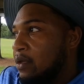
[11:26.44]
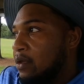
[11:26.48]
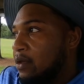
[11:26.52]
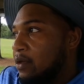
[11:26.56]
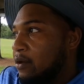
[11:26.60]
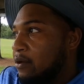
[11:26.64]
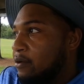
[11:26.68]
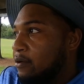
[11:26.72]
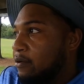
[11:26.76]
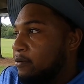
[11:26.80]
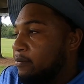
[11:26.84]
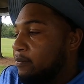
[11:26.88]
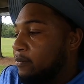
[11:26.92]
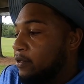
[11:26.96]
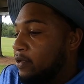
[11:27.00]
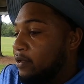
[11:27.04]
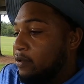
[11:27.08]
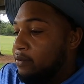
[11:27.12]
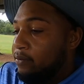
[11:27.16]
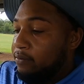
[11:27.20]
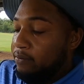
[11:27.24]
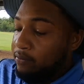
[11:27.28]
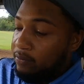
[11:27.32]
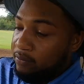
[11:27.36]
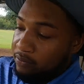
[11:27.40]
And um,
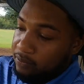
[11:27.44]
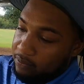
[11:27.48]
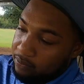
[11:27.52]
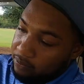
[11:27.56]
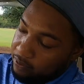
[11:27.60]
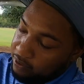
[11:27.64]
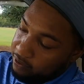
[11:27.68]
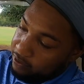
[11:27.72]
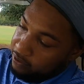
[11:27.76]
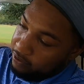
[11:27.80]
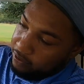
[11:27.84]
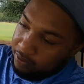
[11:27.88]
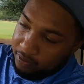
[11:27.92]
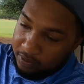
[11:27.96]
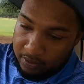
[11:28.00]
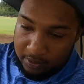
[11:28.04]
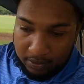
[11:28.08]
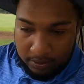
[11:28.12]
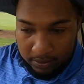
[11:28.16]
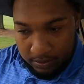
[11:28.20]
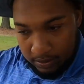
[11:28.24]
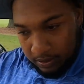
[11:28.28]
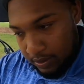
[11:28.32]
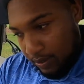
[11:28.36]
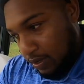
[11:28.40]
yeah.
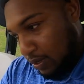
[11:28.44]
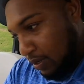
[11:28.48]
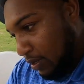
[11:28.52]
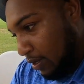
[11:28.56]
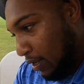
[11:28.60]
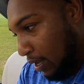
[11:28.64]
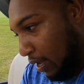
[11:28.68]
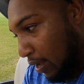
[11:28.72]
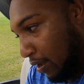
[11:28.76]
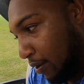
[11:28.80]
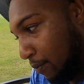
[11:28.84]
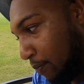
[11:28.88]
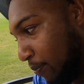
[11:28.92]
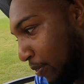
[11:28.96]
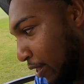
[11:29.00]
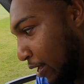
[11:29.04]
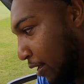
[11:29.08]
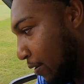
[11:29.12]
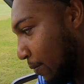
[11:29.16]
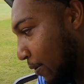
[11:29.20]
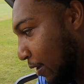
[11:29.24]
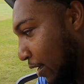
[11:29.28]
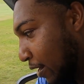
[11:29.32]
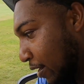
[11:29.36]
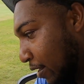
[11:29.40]
Can't
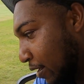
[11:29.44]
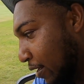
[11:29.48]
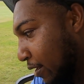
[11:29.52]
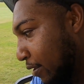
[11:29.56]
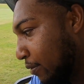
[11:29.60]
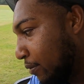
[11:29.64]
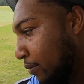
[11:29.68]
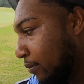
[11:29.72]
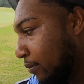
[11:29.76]
complain about that.